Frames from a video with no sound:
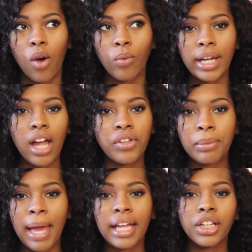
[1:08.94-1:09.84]
right off
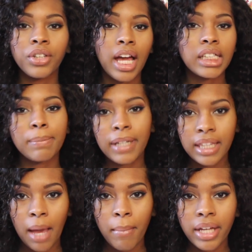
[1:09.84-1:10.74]
the bat. You're not
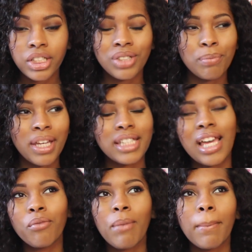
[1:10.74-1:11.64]
spending that much, because
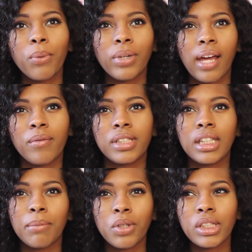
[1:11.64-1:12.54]
I remember when I was in
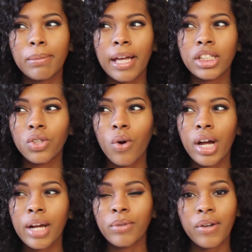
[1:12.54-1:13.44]
the beauty supply
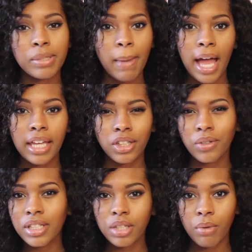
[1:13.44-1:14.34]
store, when I was buying, you know,
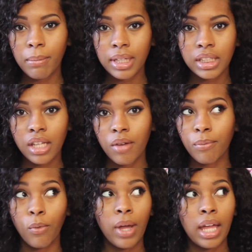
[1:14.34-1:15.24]
Indie Rummy and
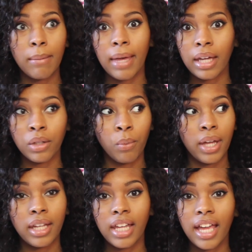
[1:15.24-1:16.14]
stuff way back in the
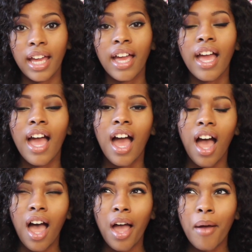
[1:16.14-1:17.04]
way day,
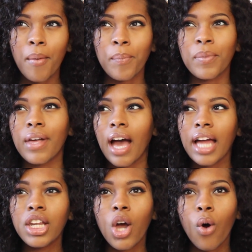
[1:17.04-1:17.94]

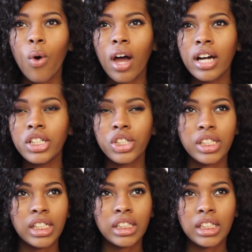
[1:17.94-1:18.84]
I know
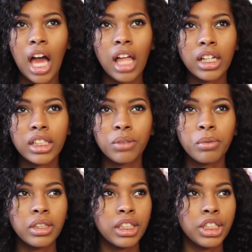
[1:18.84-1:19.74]
$160
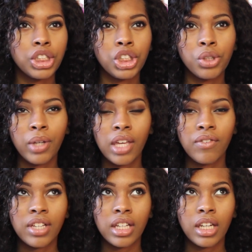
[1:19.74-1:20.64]
wouldn't get you
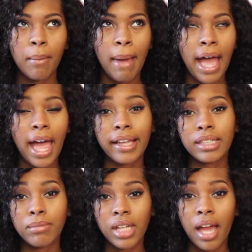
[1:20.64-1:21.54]
even a pack
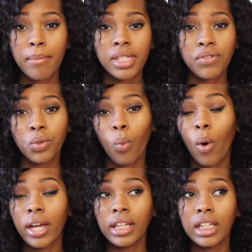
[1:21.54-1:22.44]
sometimes if you
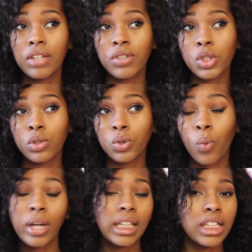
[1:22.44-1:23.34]
want even
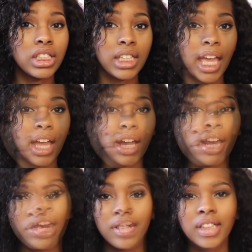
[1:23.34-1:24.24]
20 inches of hair.
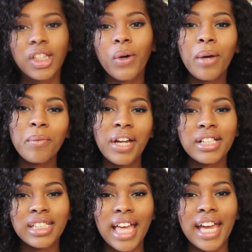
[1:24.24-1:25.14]
So
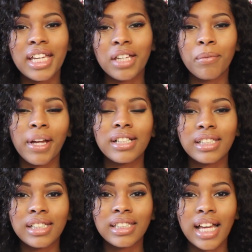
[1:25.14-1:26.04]
compared to that, and compared
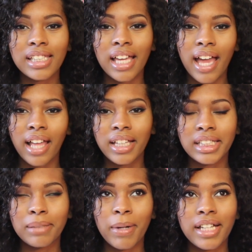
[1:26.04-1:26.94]
to sites like
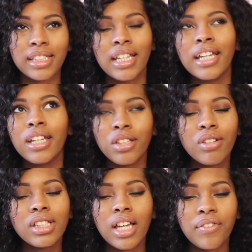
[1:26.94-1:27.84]
Aliexpress,
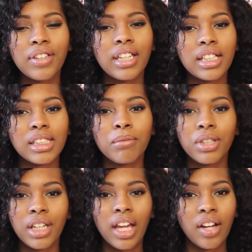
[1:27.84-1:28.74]
you can definitely get some
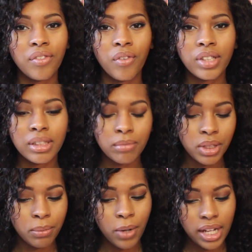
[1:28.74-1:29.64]
good hair for some
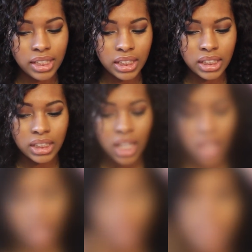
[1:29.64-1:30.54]
good prices.
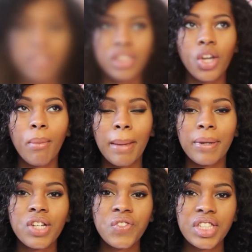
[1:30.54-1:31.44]
So my
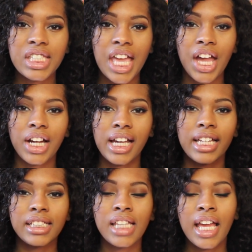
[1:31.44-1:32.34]
pros for this hair
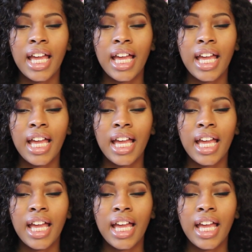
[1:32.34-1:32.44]
is